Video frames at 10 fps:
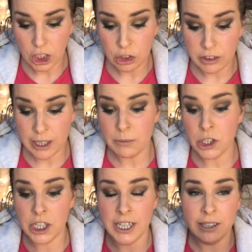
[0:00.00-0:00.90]
Cream
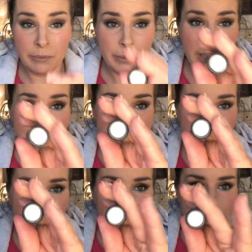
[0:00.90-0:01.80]
Sheen
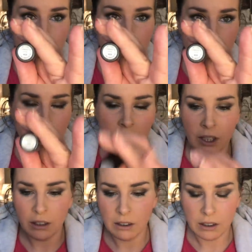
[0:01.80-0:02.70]
Playtime.
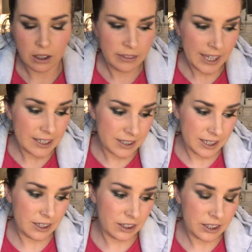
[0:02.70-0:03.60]
That's
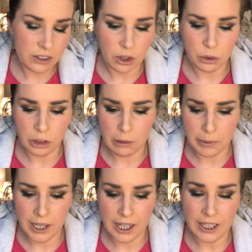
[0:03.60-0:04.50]
got to go in the
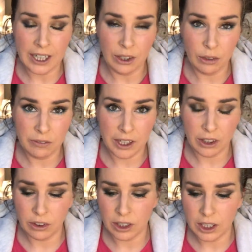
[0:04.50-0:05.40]
bin, and I love that
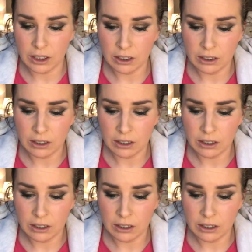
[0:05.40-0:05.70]
colour.